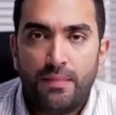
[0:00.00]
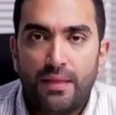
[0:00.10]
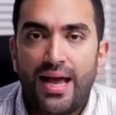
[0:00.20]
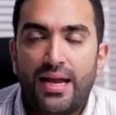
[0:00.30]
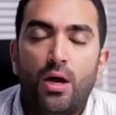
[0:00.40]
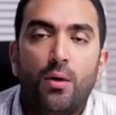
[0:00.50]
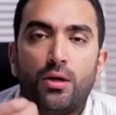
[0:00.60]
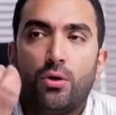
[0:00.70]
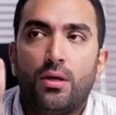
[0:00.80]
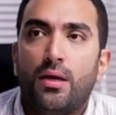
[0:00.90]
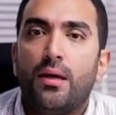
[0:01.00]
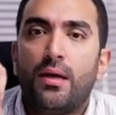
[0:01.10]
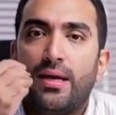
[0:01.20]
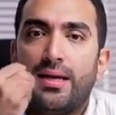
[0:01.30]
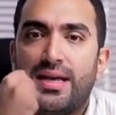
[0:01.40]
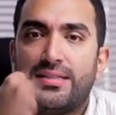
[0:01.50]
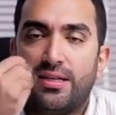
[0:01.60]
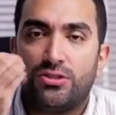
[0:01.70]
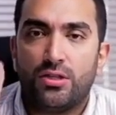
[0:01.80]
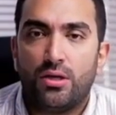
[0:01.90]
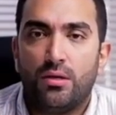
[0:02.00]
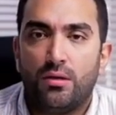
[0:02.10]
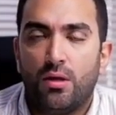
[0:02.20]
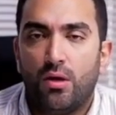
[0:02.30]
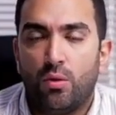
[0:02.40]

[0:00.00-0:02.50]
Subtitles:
I go and look, and I say, "Sir,